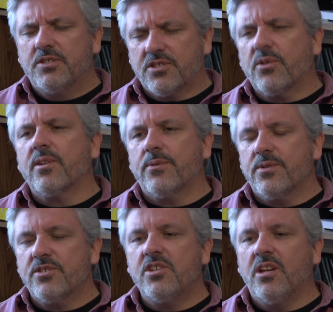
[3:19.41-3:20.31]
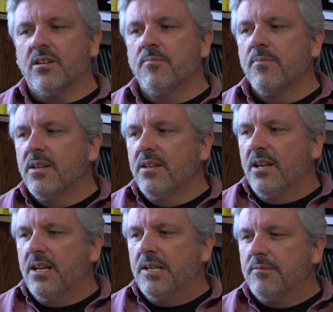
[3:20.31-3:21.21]
Just earlier this year,
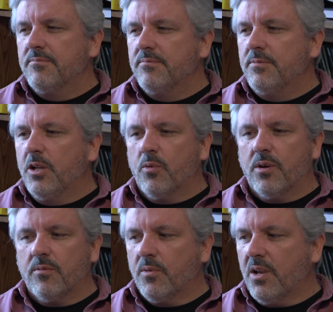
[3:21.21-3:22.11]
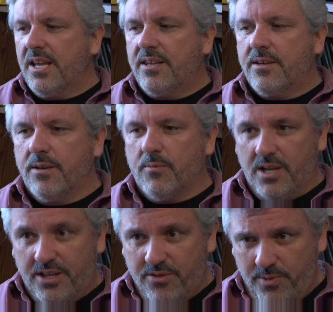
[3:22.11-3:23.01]
we're
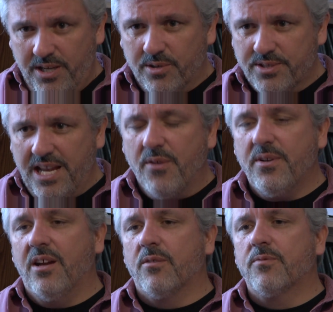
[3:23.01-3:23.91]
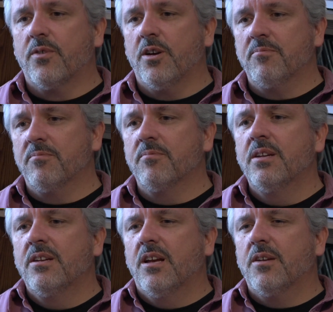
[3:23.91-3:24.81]
like 3 years out now
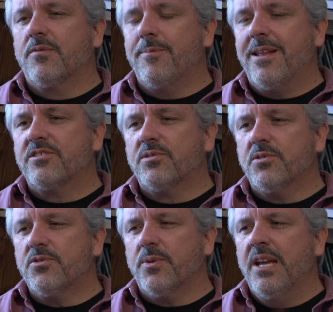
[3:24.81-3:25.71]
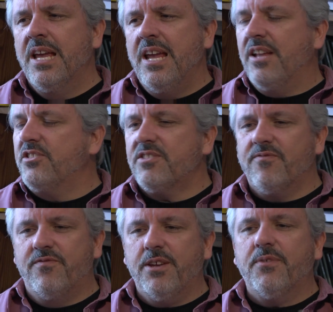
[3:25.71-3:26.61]
from that surgery, and
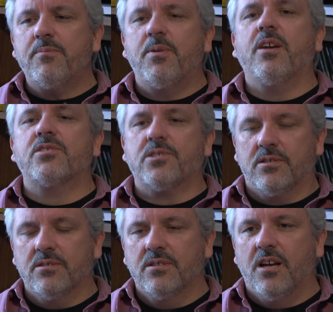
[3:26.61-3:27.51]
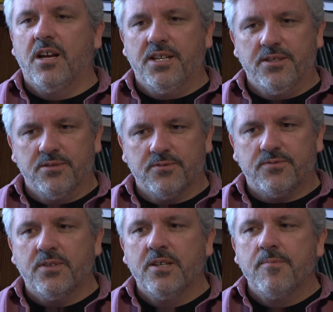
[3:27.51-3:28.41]
just vivid picture of
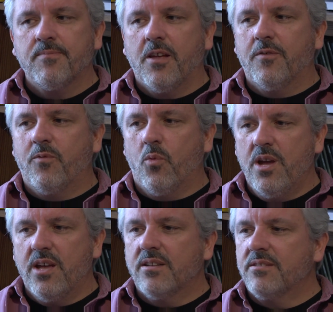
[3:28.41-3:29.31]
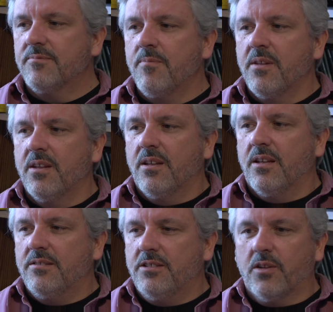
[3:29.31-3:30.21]
when,
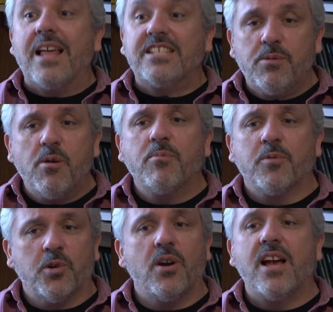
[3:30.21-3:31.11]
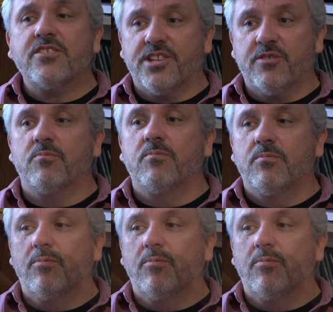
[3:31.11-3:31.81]
last time I remember her actually